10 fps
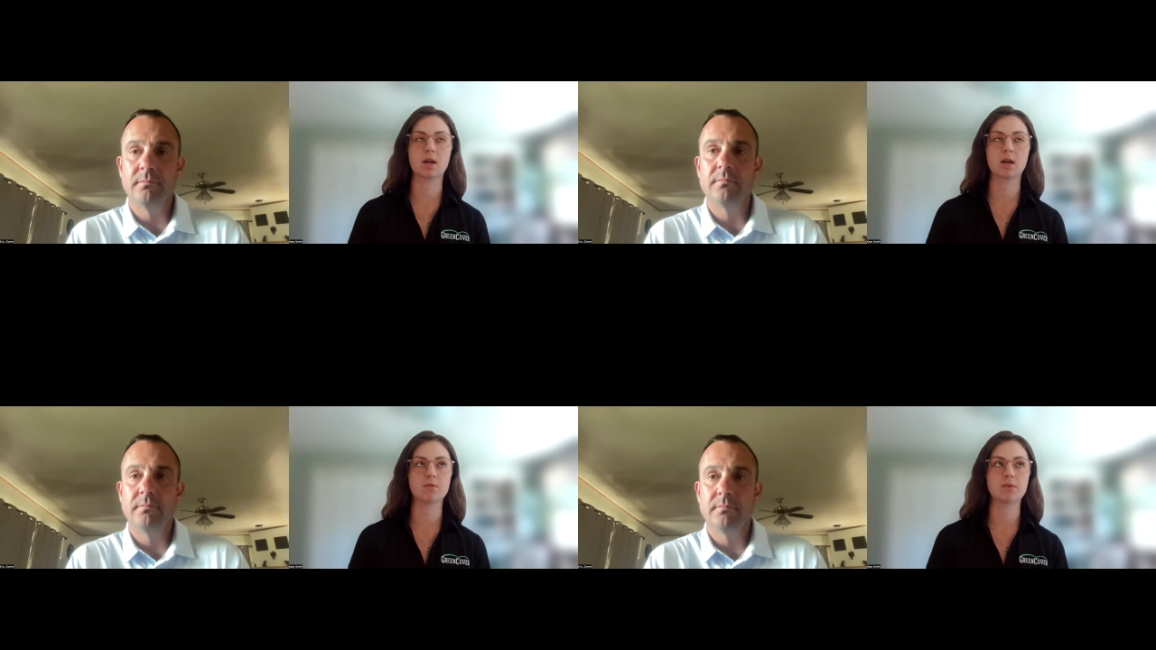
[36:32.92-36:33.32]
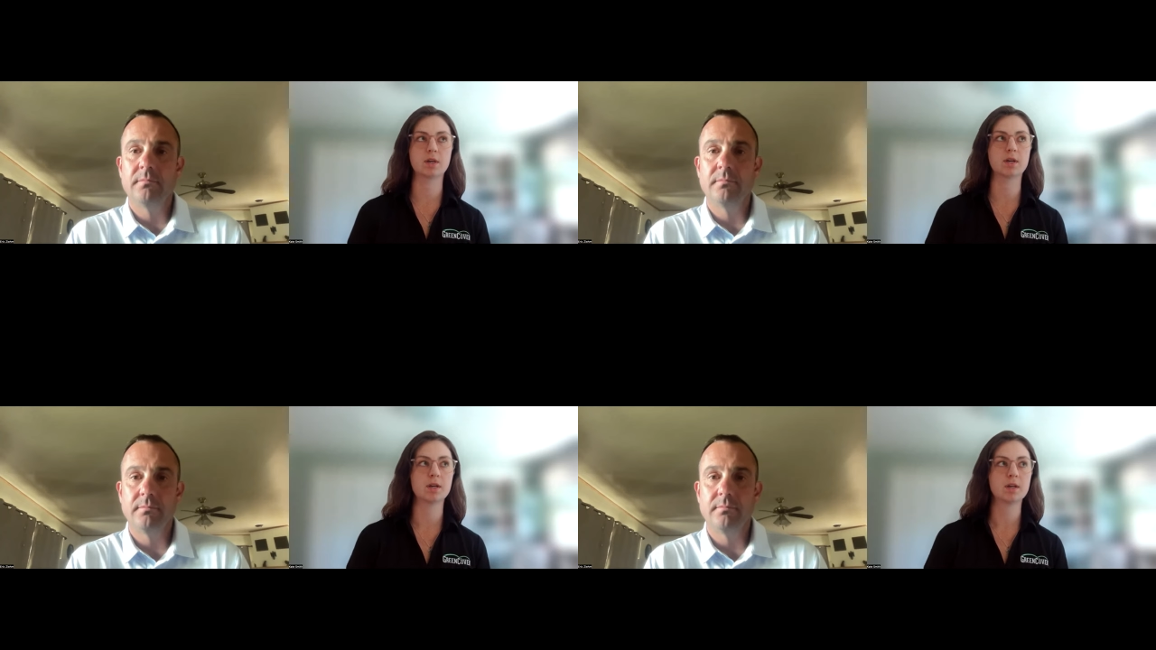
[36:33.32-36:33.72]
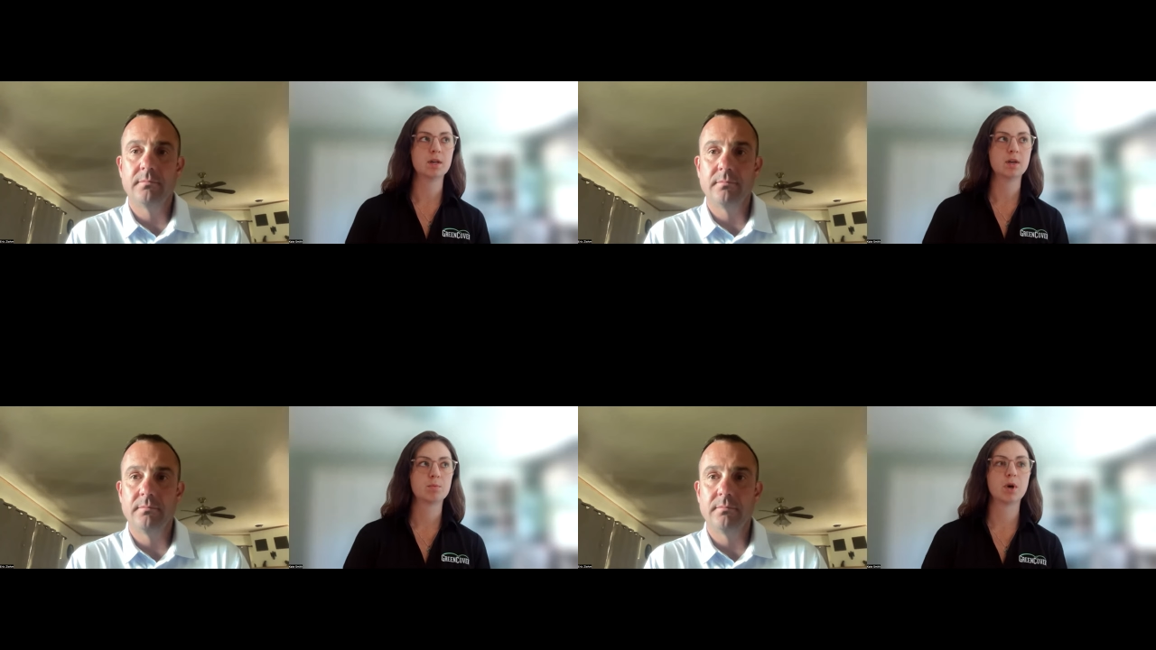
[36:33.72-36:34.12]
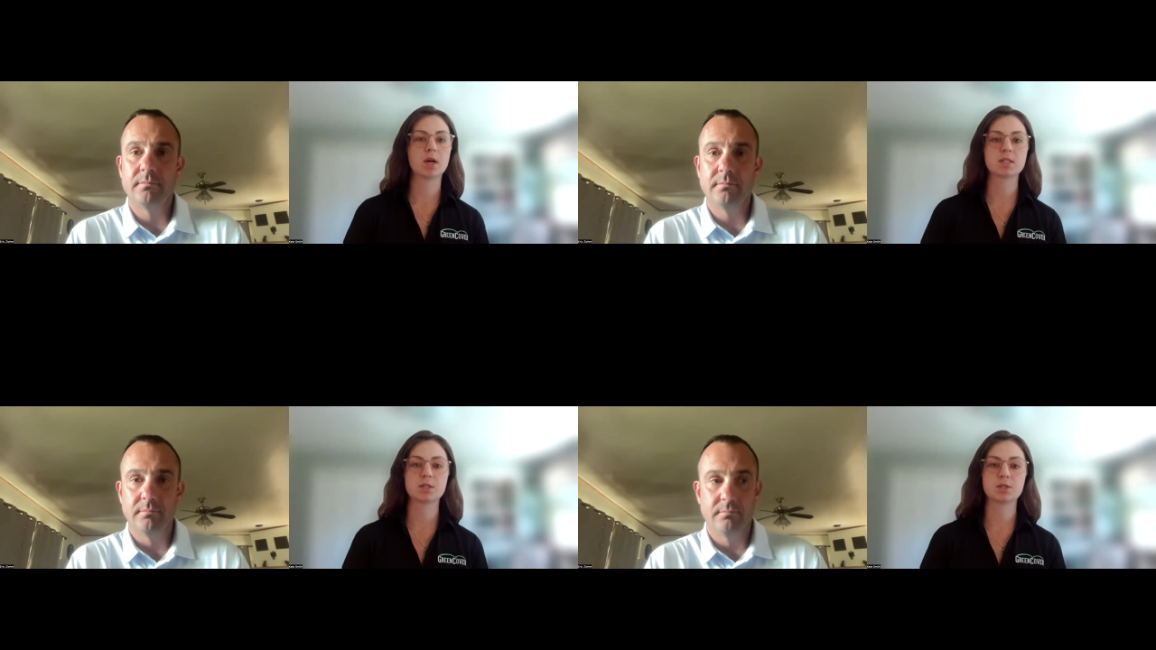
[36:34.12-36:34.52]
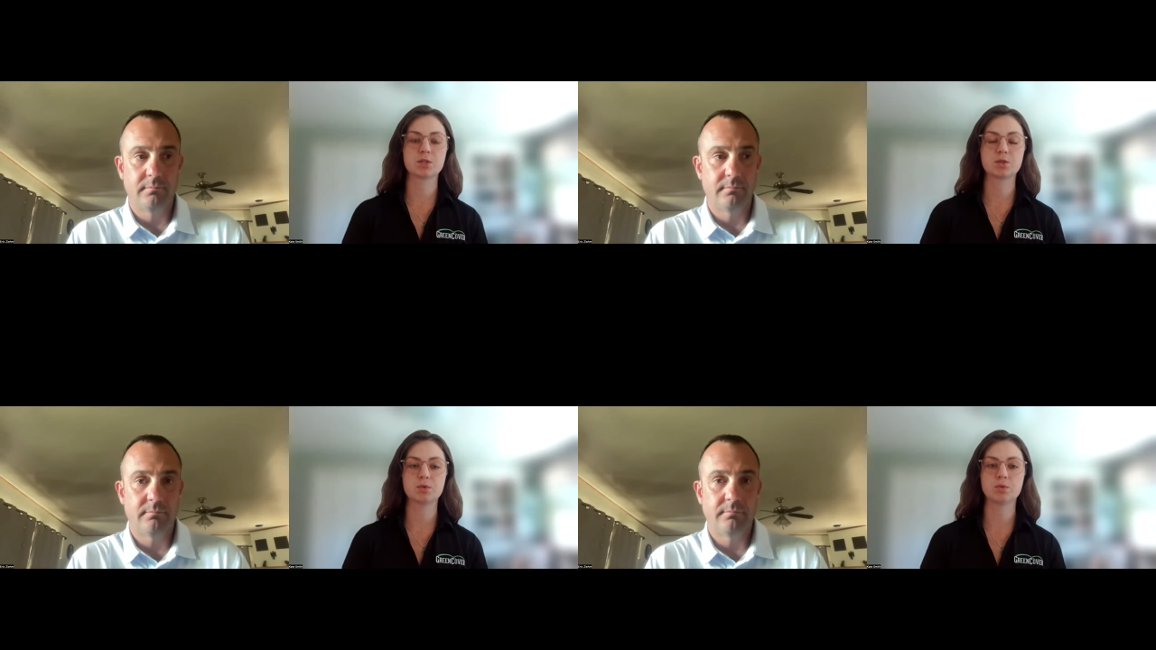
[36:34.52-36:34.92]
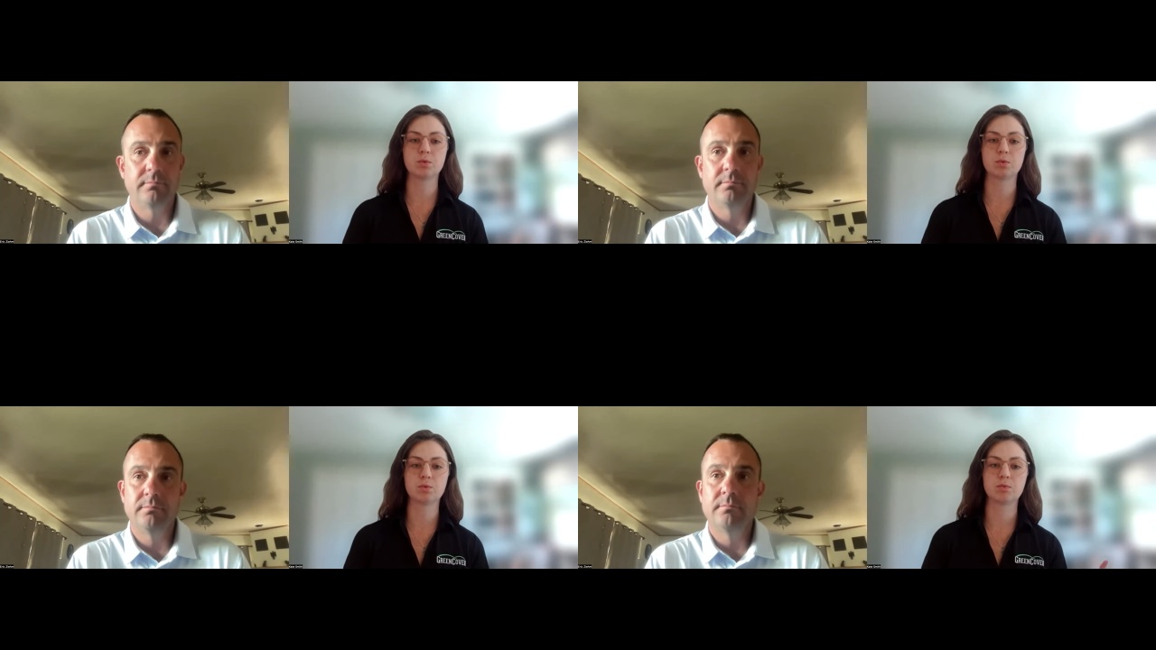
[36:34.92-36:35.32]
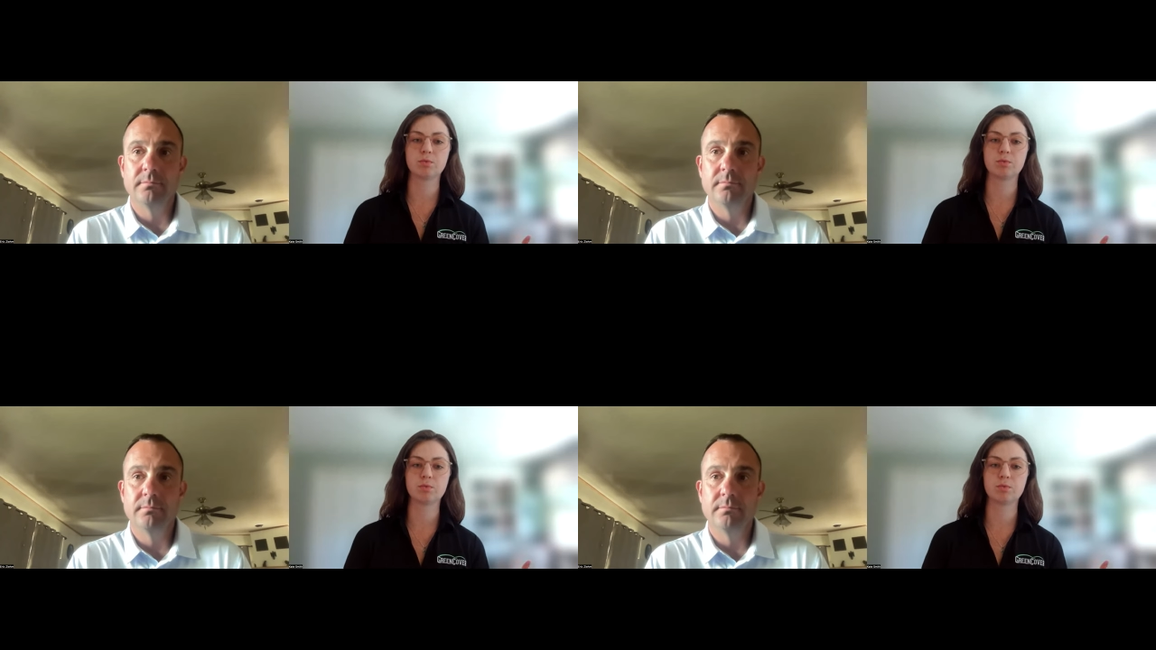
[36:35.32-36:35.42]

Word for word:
Speaker 1: kind of the process to